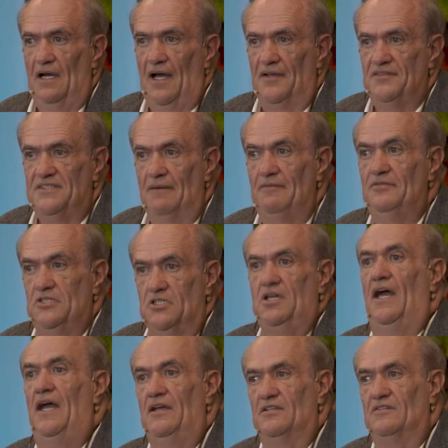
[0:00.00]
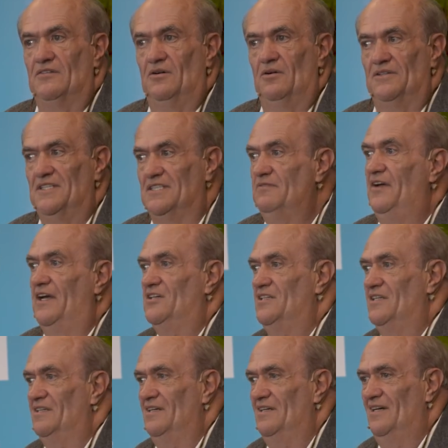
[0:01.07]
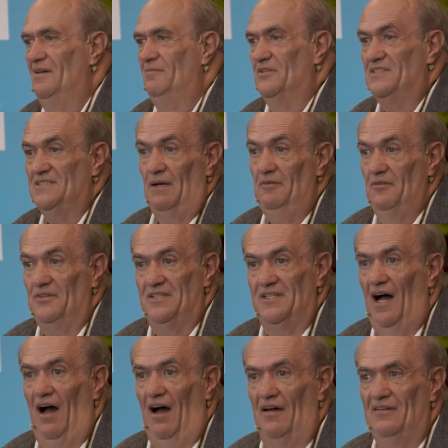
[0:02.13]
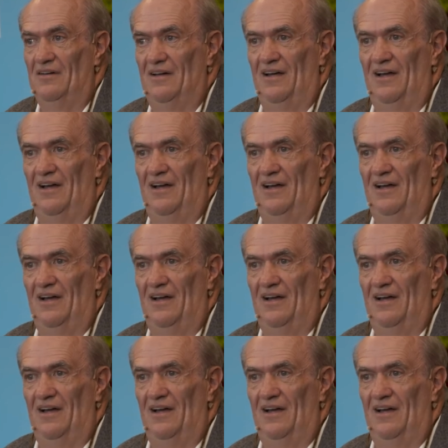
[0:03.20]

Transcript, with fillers: And some of it changed, of course, it's fiction, mm. but some of it not.